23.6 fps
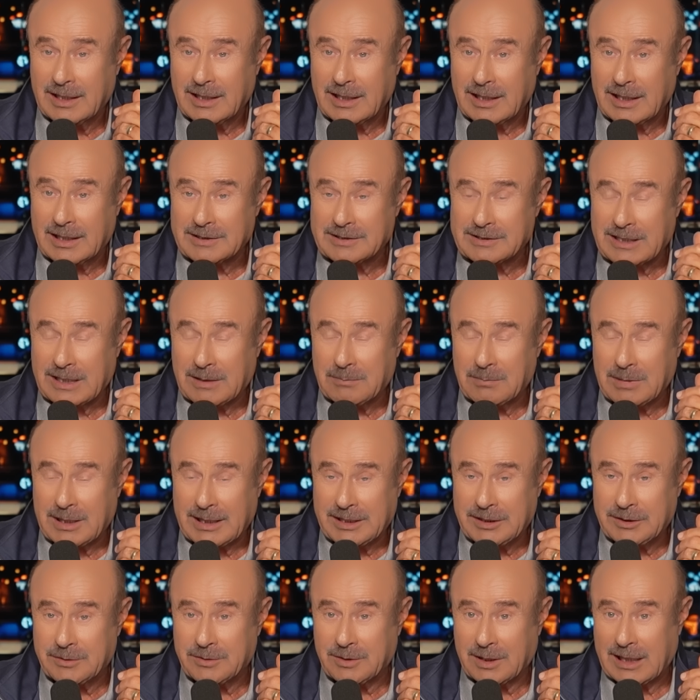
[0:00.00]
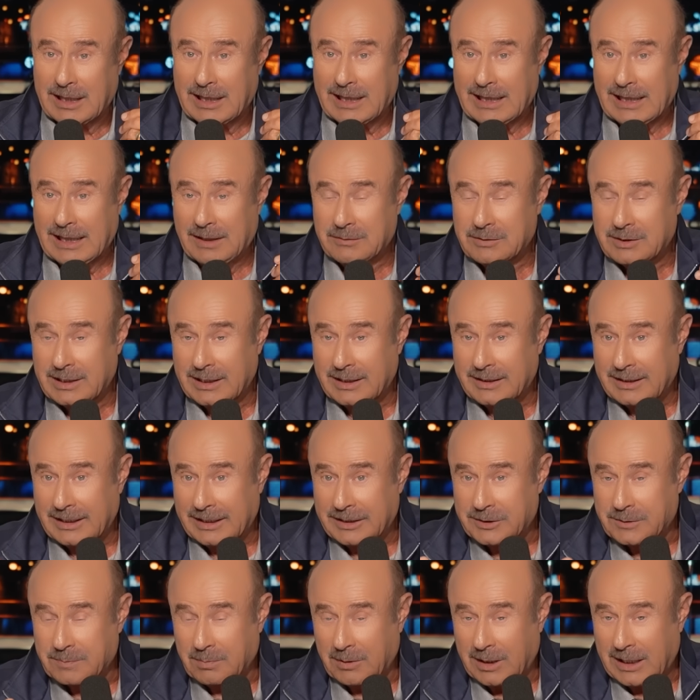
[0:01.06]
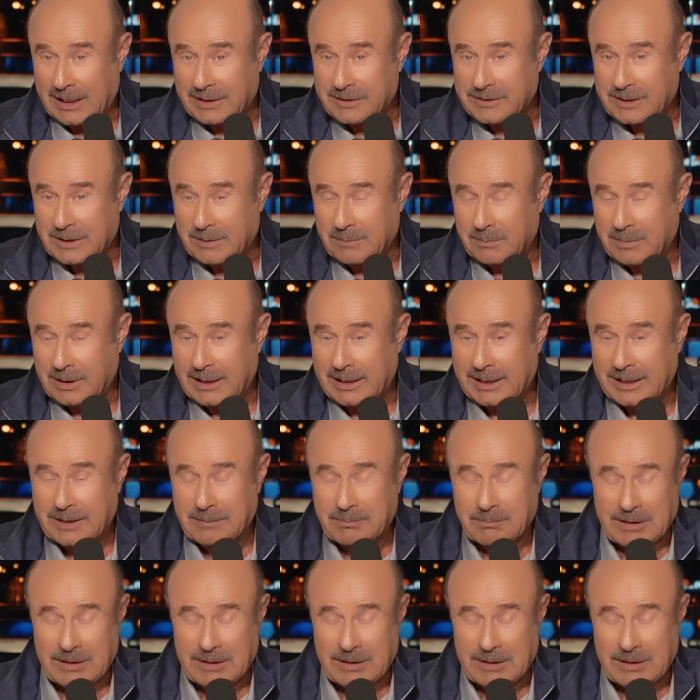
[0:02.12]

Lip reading: Somebody drives and they spot somebody.